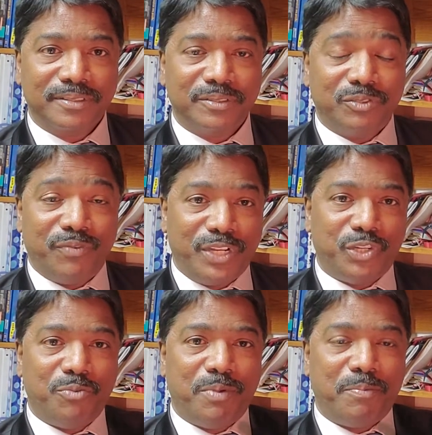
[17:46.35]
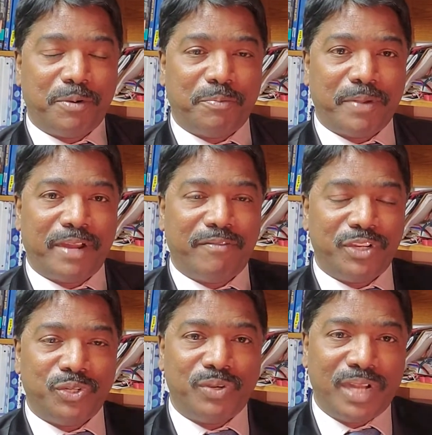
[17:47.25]
So we should be prepared. We
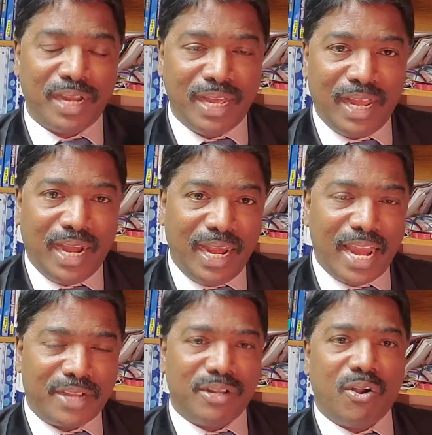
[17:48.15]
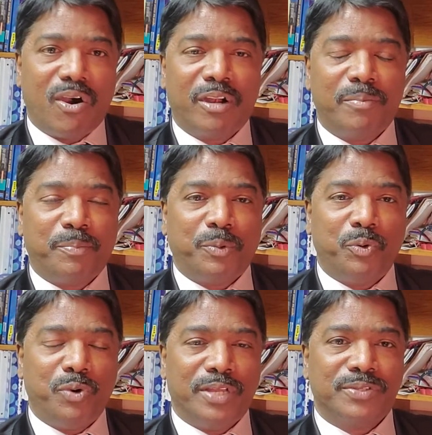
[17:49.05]
should let God
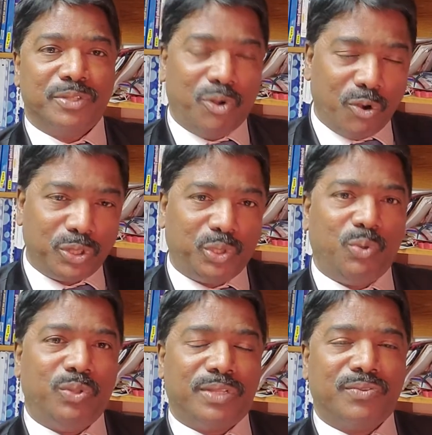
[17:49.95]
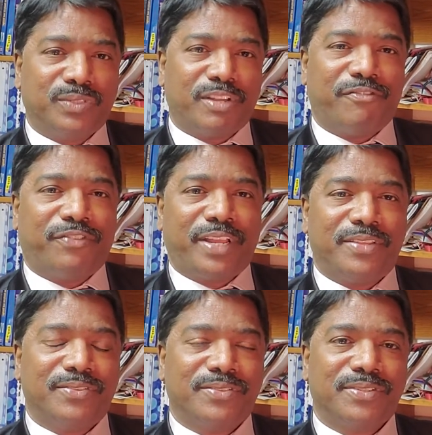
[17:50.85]
prune us, go through the
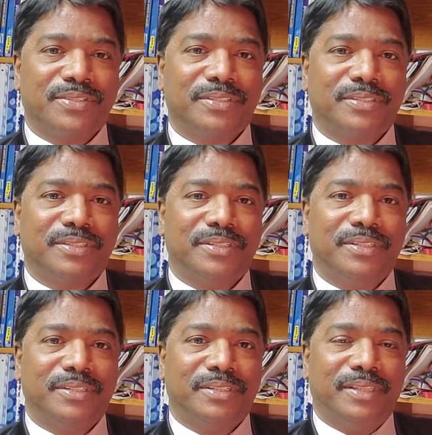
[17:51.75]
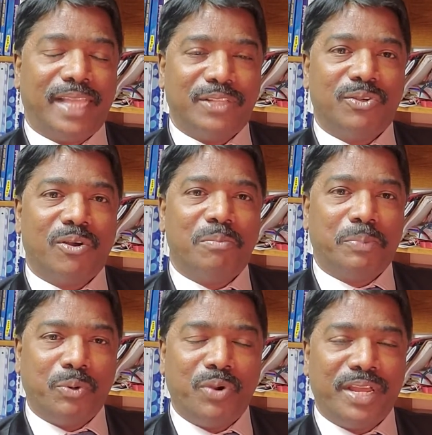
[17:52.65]
sufferings. That's all
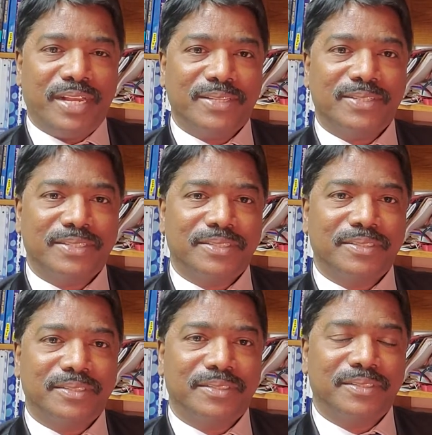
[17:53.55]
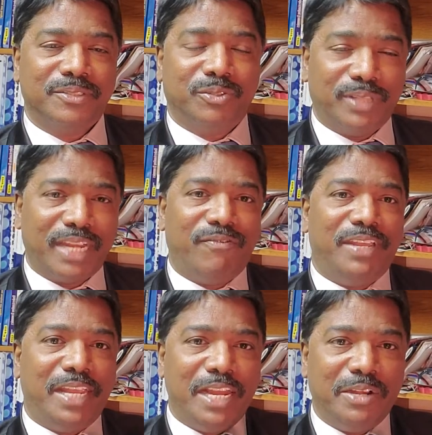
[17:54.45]
pruning us, so that we
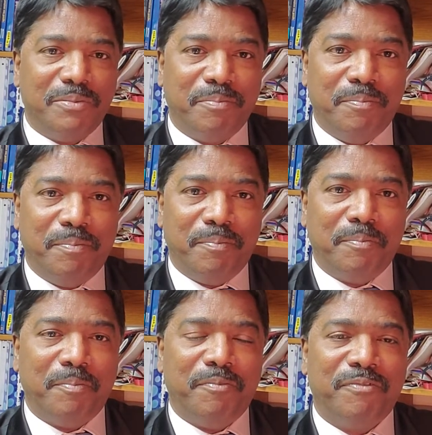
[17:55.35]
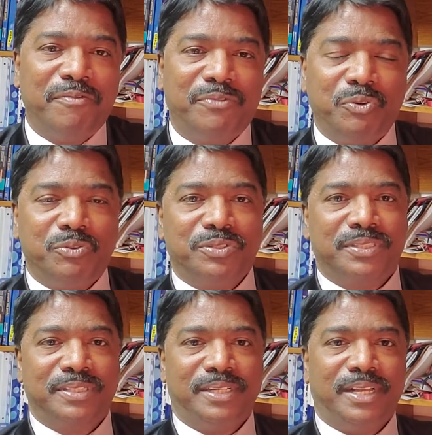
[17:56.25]
yield fruits
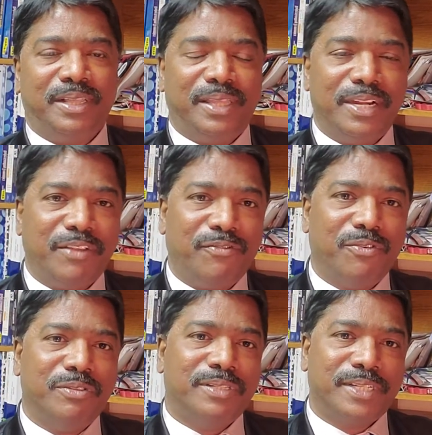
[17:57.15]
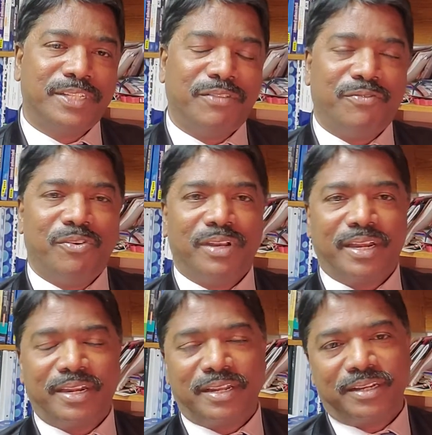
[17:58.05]
30-fold, 60-fold,
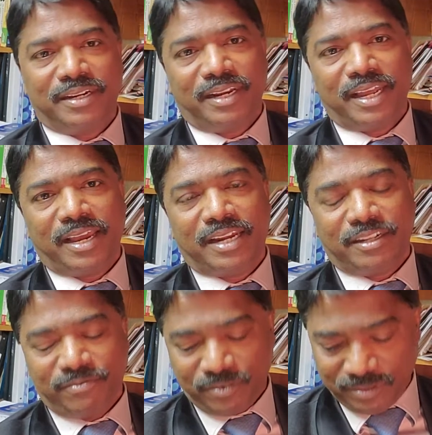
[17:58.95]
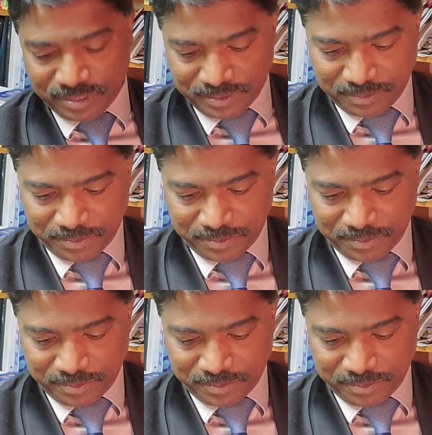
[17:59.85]
and 100-fold.